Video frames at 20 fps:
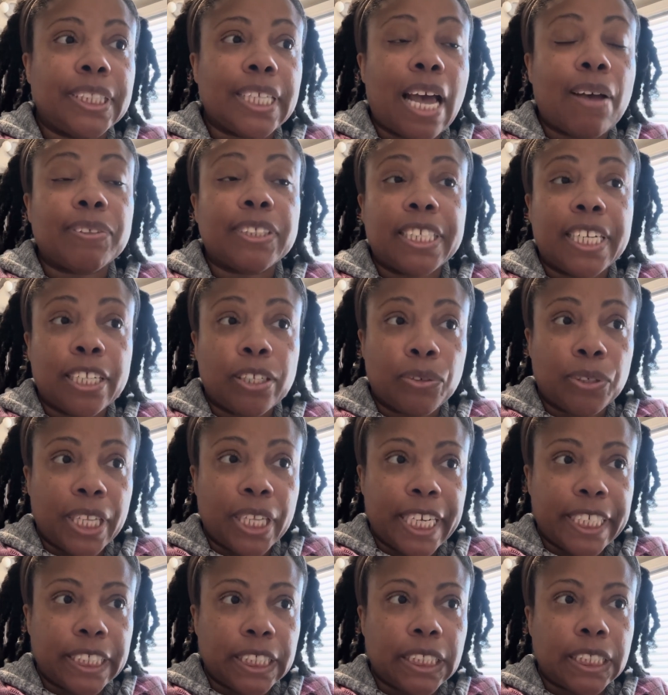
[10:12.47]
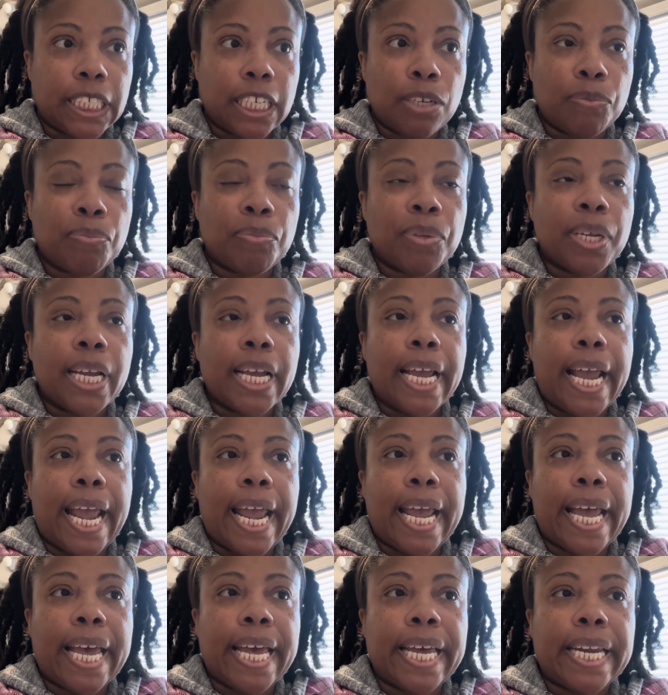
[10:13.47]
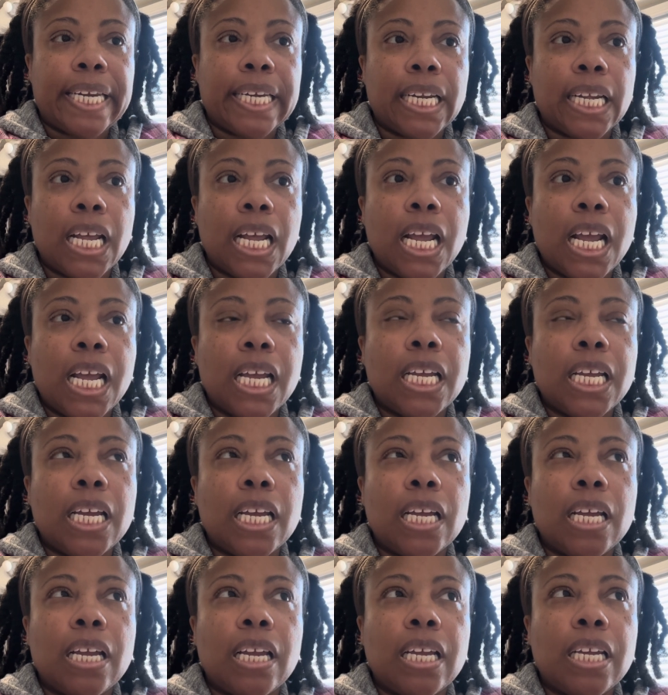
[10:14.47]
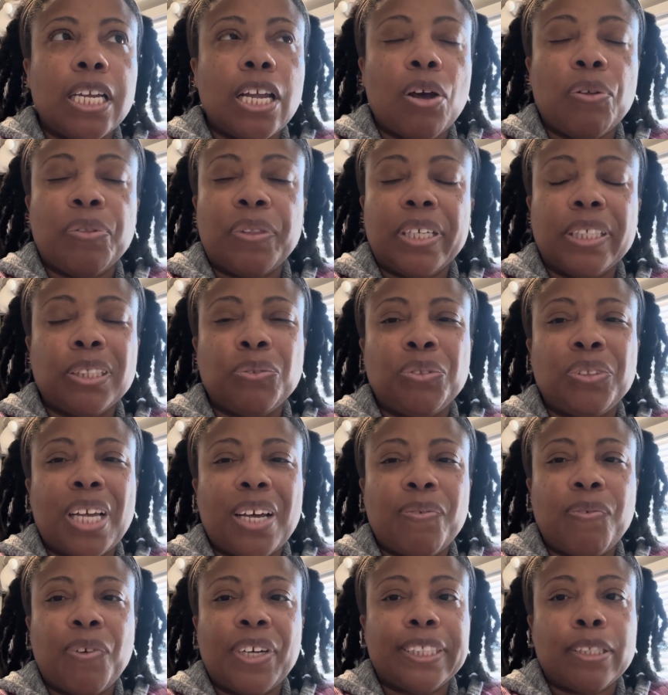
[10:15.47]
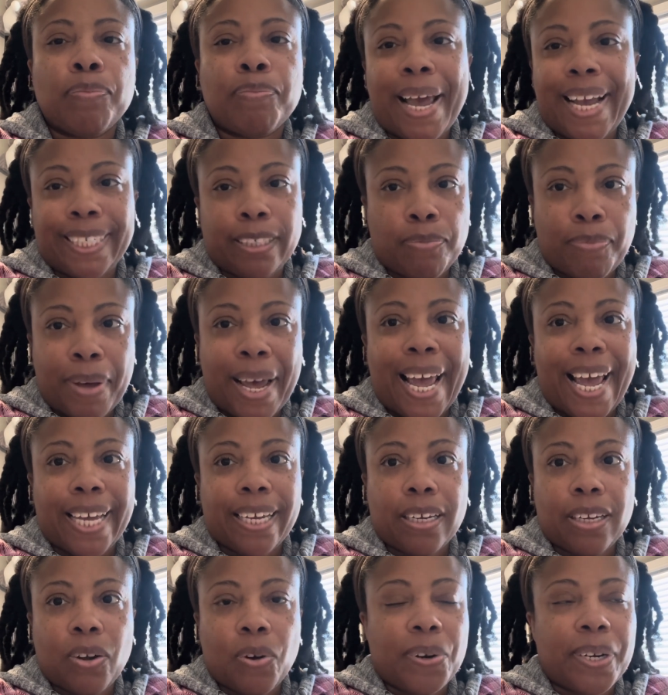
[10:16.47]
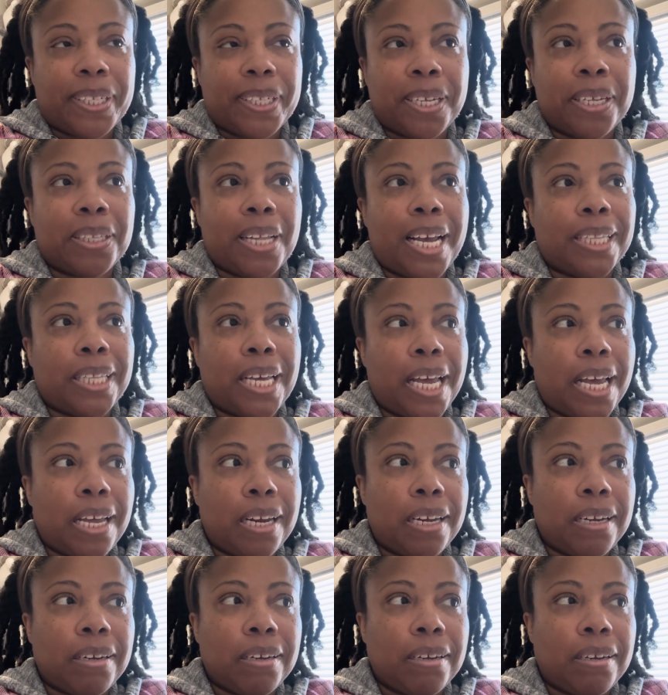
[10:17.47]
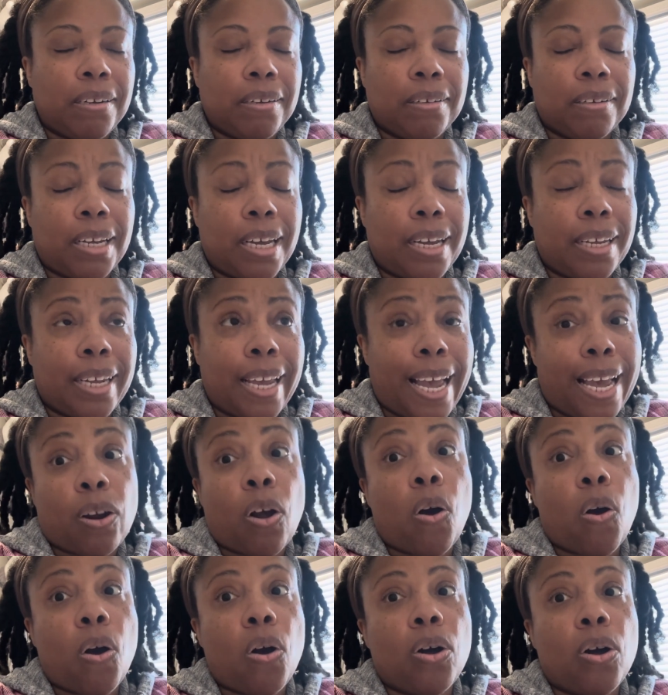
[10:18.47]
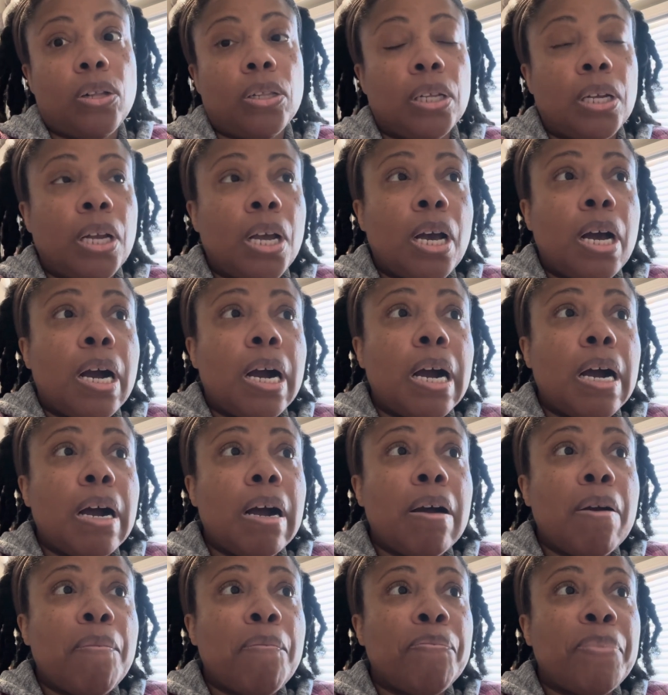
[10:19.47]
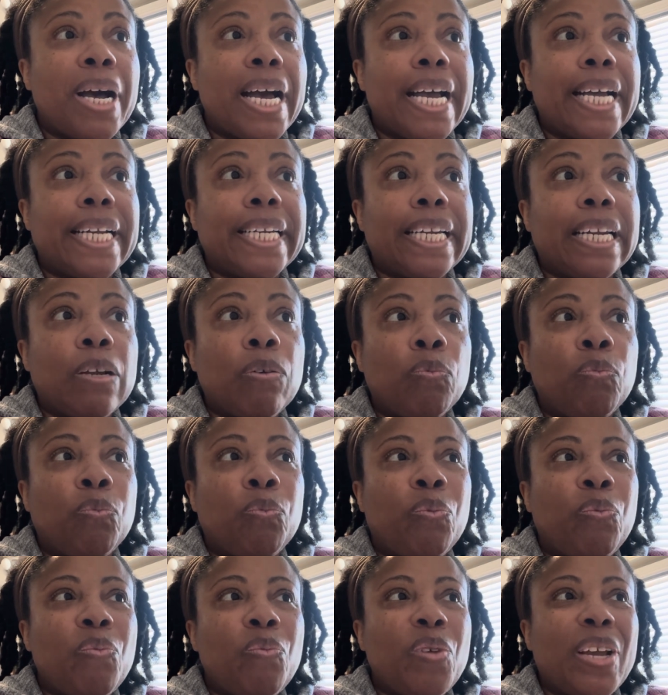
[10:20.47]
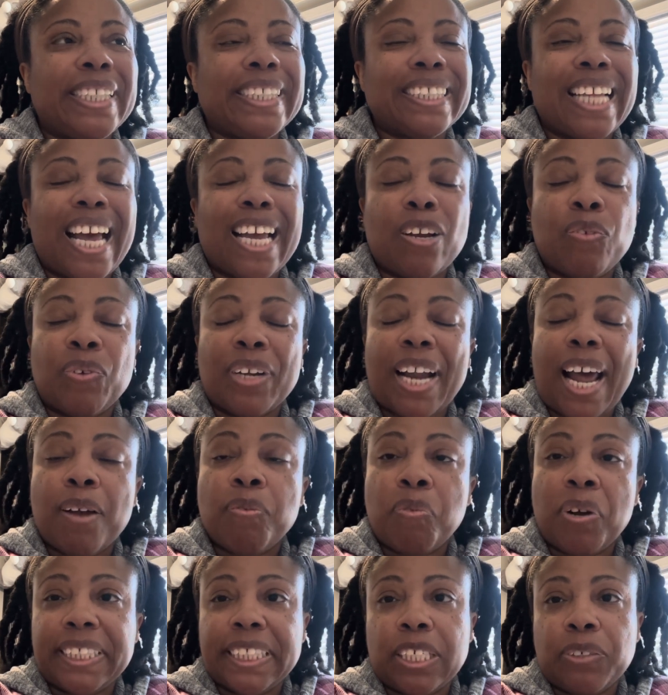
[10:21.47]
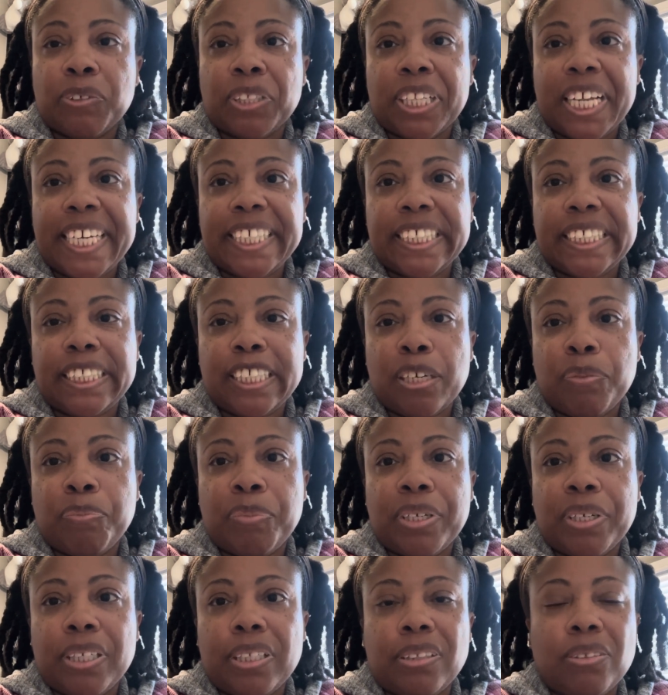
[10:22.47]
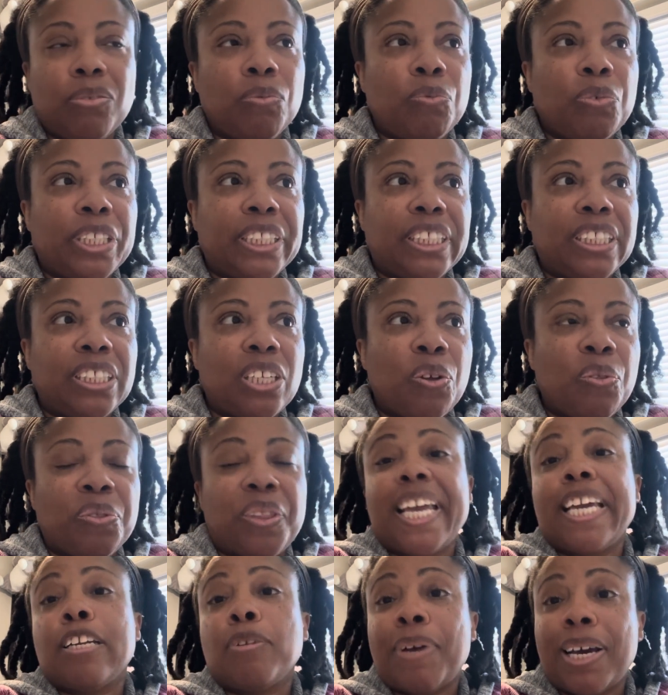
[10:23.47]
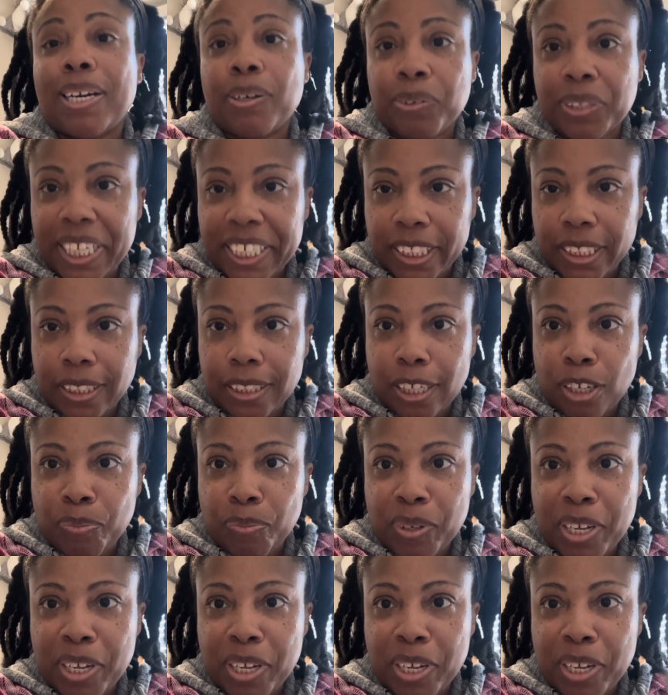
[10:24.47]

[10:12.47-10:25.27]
I was in another relationship and, you know, this stuff wasn't back to back or anything like that, like at all. But it's like when I was in a relationship, it was, you know, thinking about a relationship.